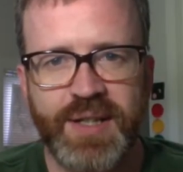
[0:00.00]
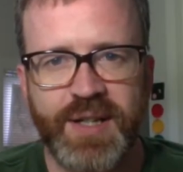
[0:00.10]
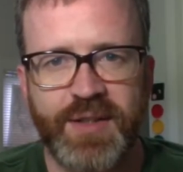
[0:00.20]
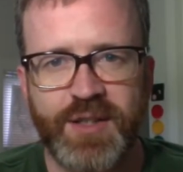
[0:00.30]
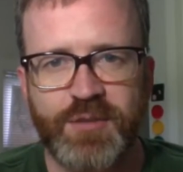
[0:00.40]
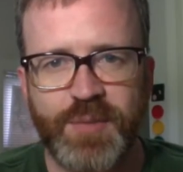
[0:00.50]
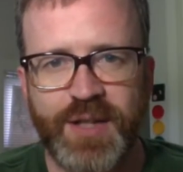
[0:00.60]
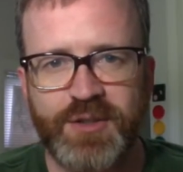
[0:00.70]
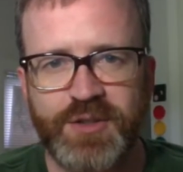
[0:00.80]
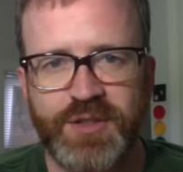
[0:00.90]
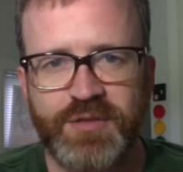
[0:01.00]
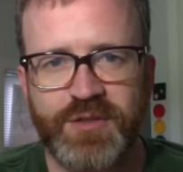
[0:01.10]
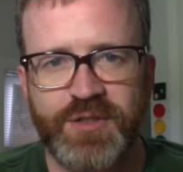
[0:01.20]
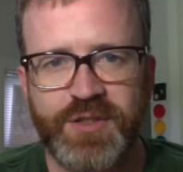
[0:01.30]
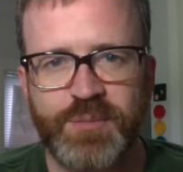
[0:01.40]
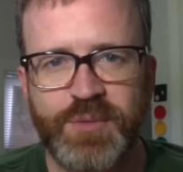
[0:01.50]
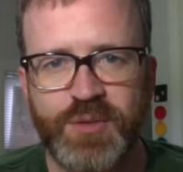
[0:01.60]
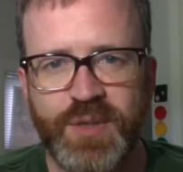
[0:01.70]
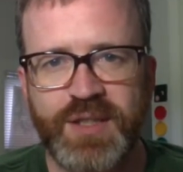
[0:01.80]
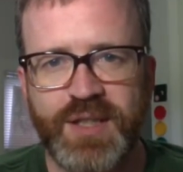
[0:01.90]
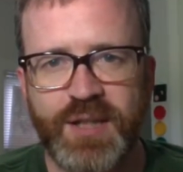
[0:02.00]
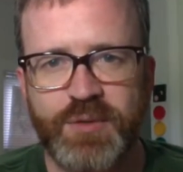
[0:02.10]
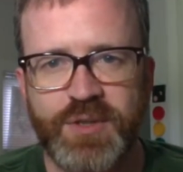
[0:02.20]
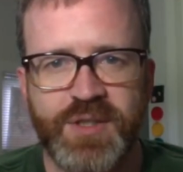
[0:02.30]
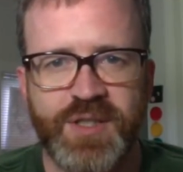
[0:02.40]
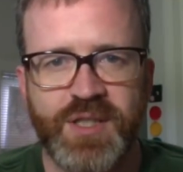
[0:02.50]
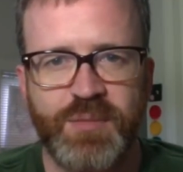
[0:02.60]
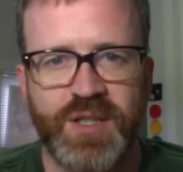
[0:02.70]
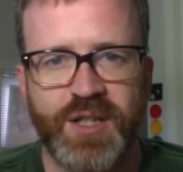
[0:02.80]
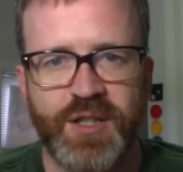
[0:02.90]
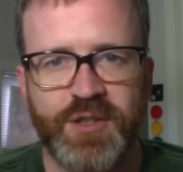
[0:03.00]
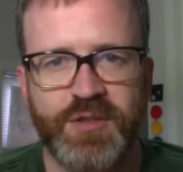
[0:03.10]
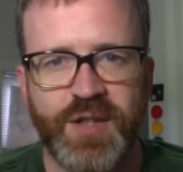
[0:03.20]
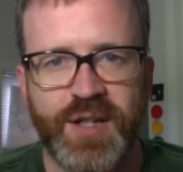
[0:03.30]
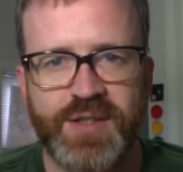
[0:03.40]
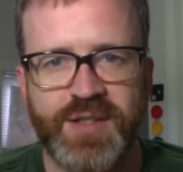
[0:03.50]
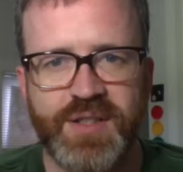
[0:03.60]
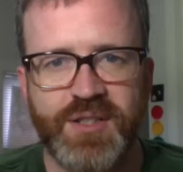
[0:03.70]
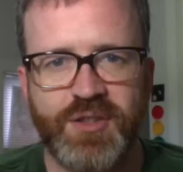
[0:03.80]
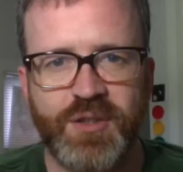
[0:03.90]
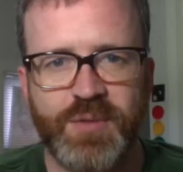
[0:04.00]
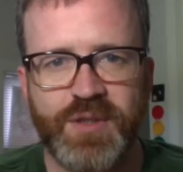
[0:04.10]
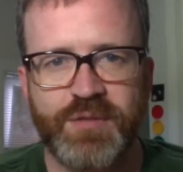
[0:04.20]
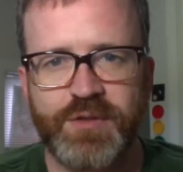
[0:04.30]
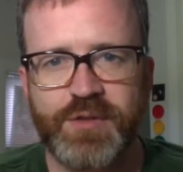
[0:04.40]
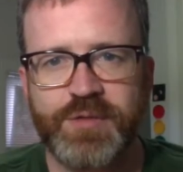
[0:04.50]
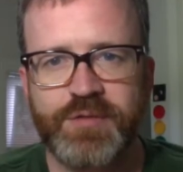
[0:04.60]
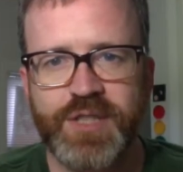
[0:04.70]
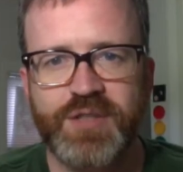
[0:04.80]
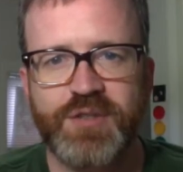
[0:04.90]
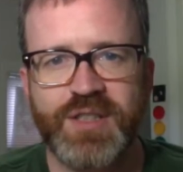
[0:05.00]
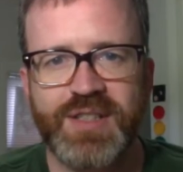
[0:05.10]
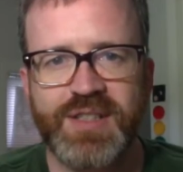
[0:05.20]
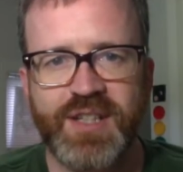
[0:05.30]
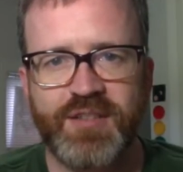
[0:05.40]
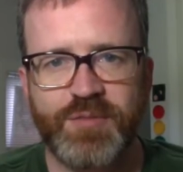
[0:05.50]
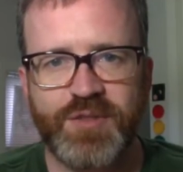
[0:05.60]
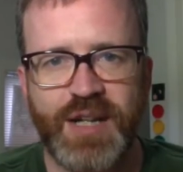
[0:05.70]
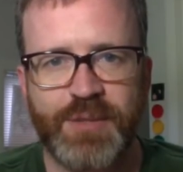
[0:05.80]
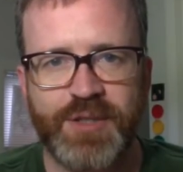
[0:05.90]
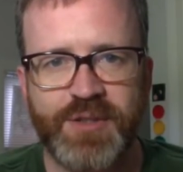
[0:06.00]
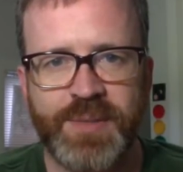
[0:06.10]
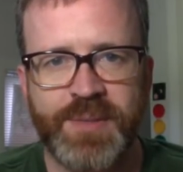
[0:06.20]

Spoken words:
and that grammatical differences between languages can be characterized in terms of a restricted set of parameters.